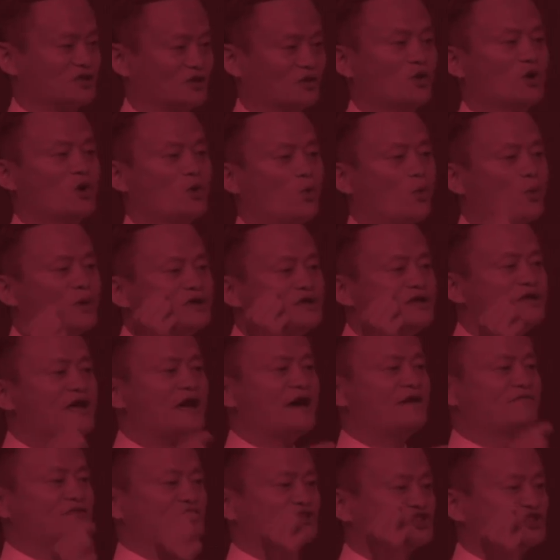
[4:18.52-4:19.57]
made in
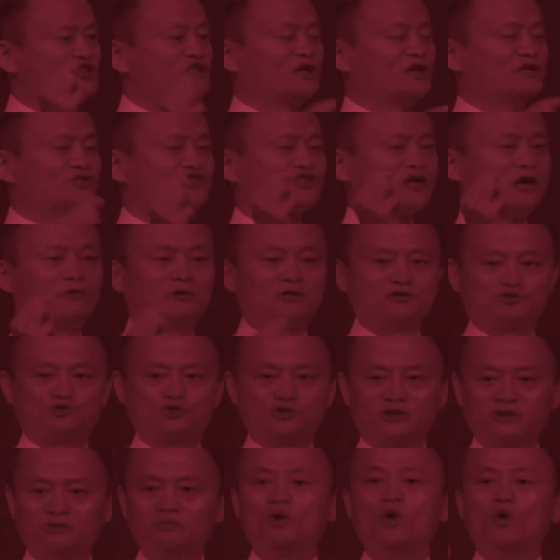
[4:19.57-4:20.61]
China. I learned
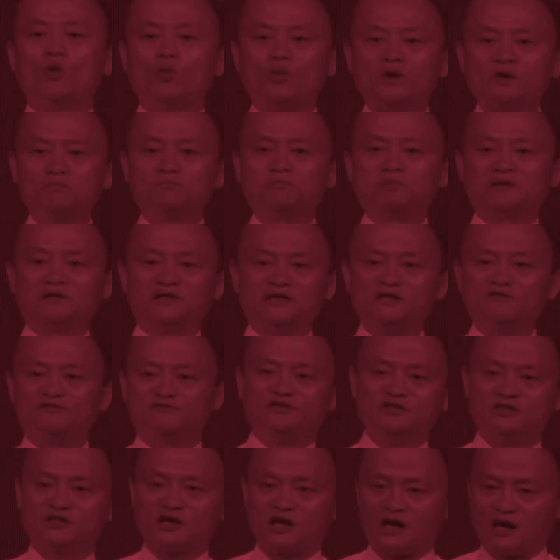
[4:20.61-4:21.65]
English myself.
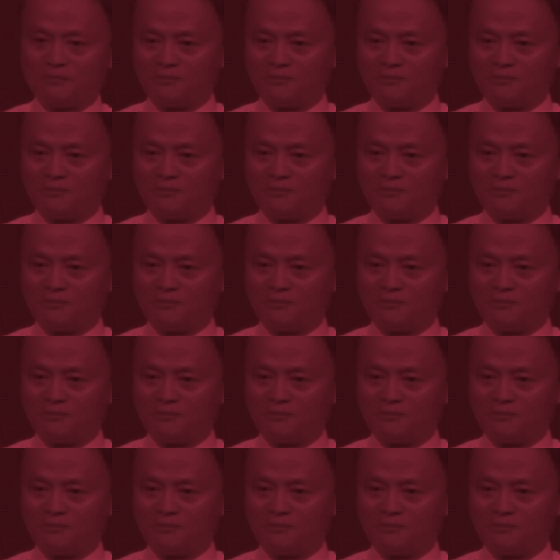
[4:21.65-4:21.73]
I know